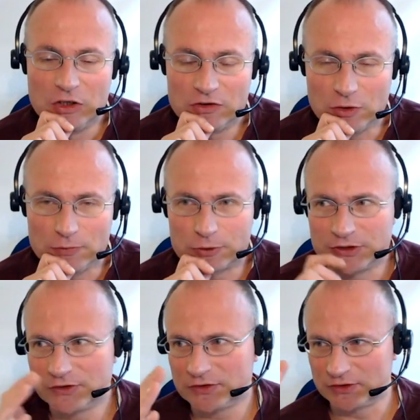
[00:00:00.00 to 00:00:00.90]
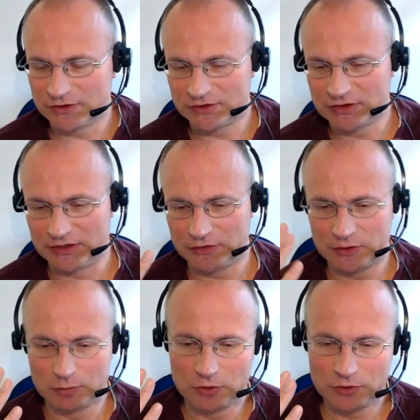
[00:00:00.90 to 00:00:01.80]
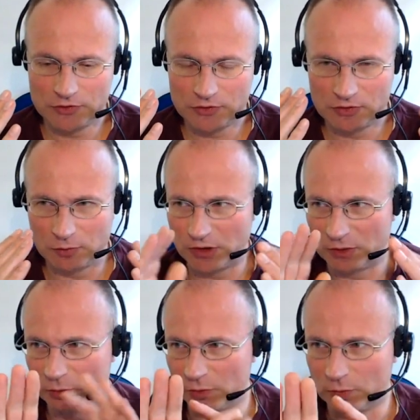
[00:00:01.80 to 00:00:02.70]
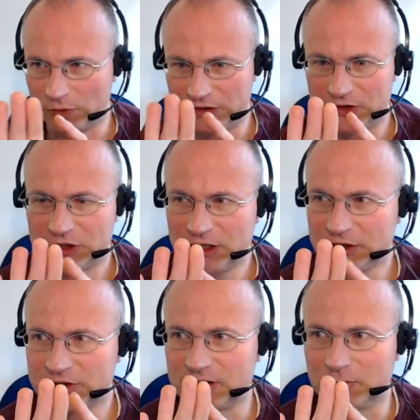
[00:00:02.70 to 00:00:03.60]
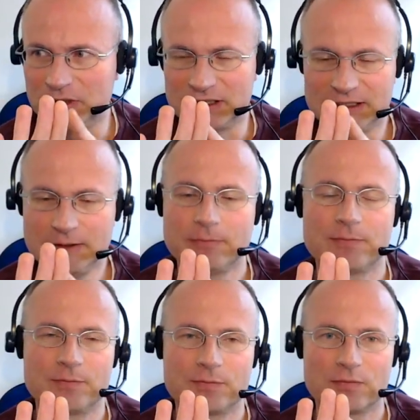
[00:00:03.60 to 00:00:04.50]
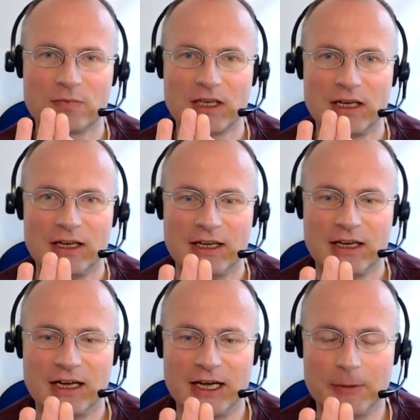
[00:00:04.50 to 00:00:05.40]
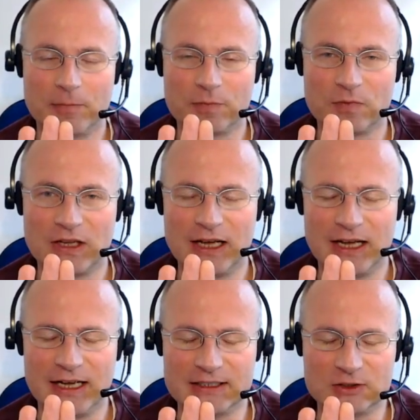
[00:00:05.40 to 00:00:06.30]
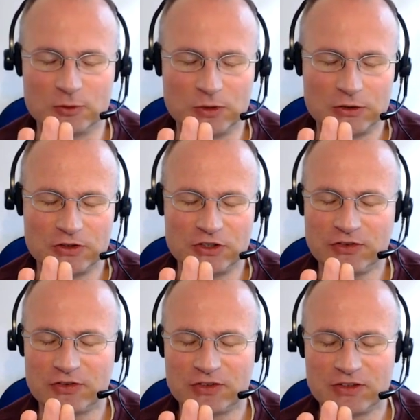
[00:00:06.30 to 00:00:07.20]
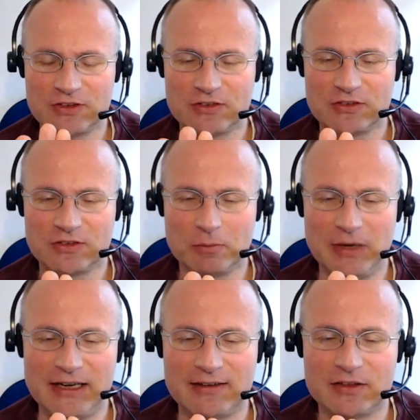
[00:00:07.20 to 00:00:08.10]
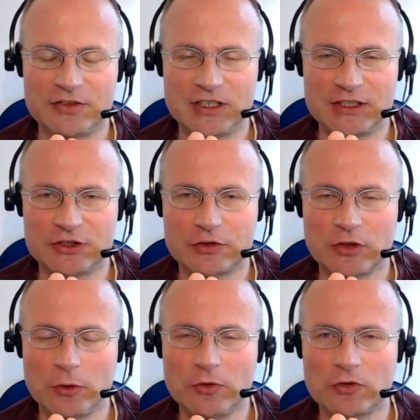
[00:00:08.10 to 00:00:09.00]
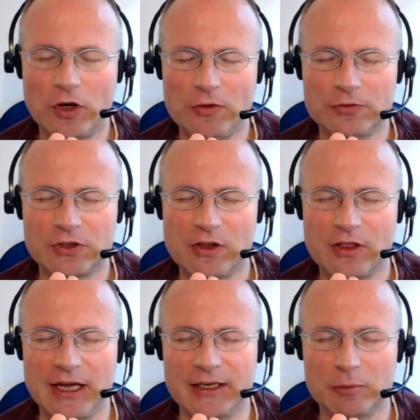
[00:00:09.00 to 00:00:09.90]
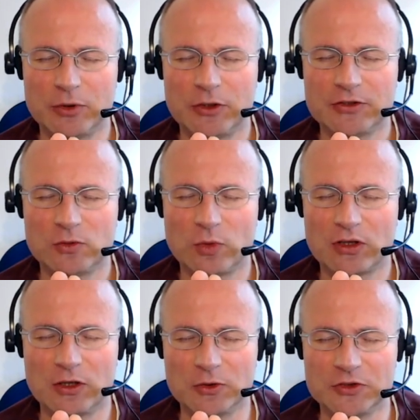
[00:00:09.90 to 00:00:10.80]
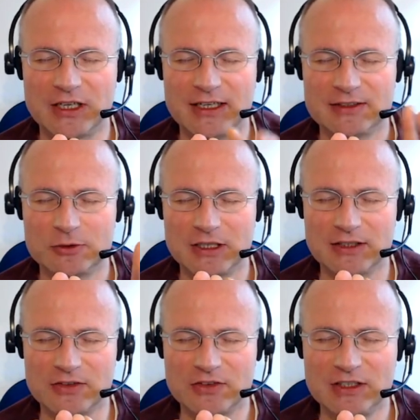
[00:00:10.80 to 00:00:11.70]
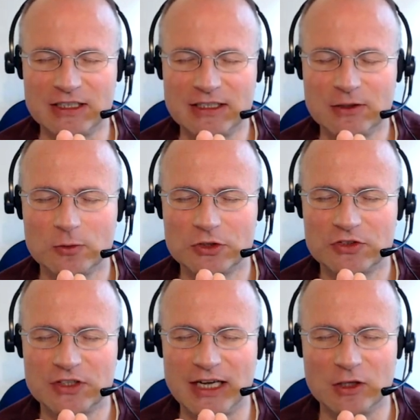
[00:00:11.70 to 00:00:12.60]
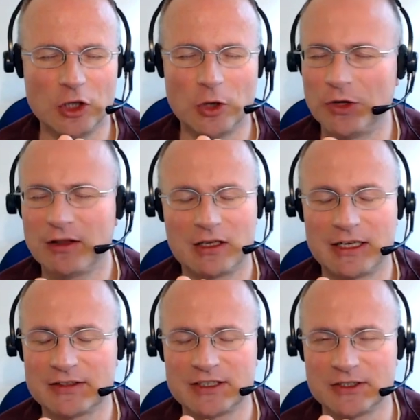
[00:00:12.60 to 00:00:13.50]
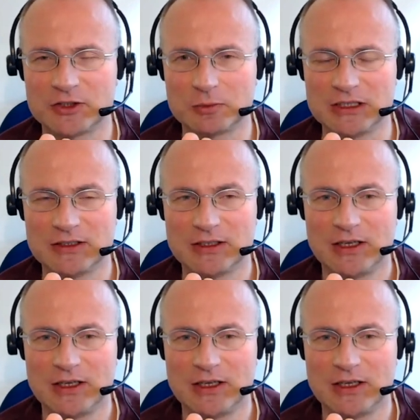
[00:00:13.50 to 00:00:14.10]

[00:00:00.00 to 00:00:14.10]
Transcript: So for instance, a stimulus, when we touch somebody, and we could just make this touch so soft that a person with closed eyes who can't see would say, no, nothing has touched me,